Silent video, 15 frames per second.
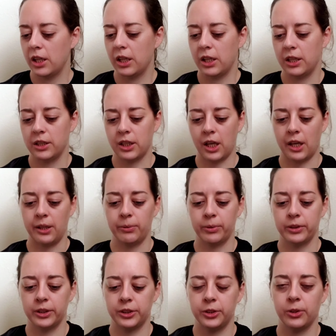And I
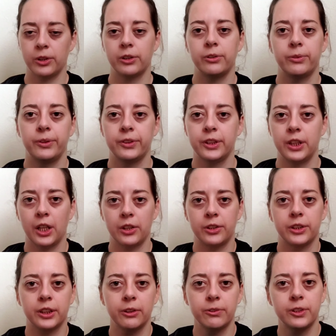won a
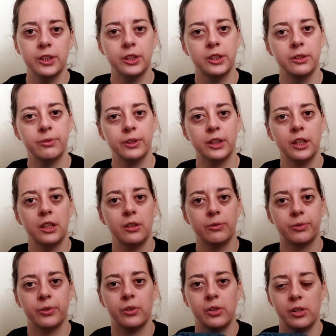$250 gift certificate
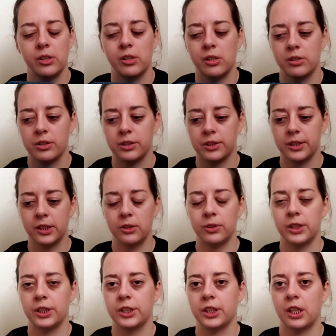for the Cedar
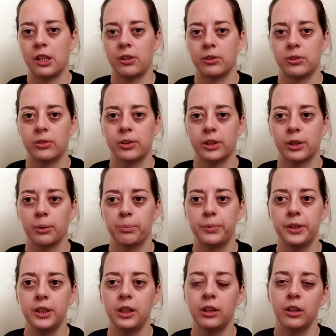Ridge Outdoor
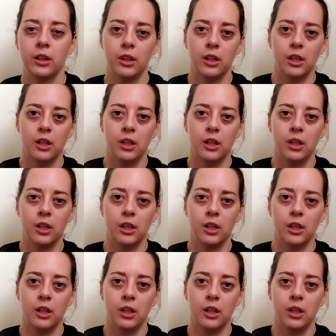Company,